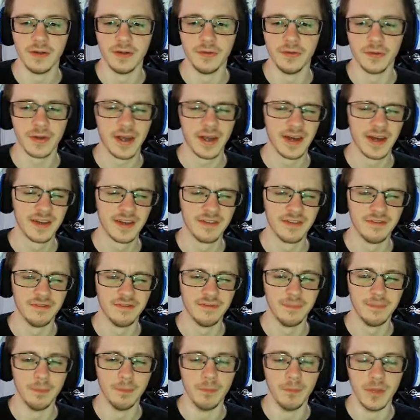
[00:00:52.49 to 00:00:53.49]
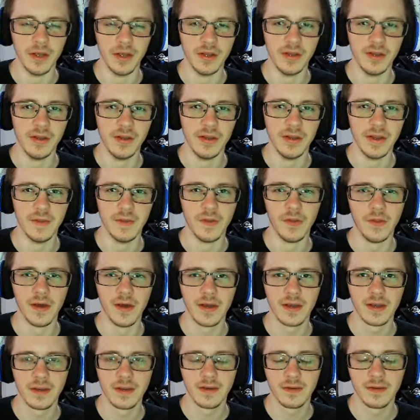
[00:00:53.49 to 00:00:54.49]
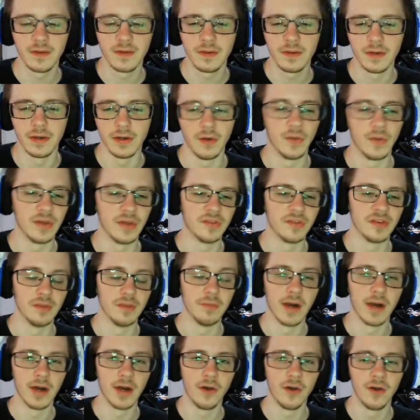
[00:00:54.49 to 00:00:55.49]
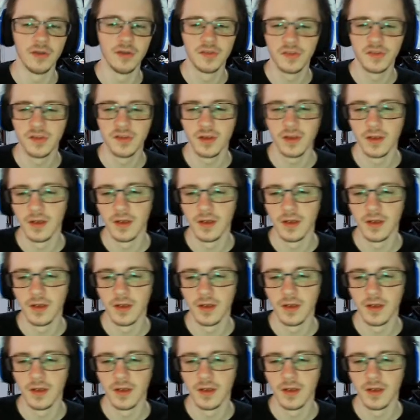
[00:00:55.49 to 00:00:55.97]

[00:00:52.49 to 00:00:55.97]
They're kind of mid in the deck, at least in my list.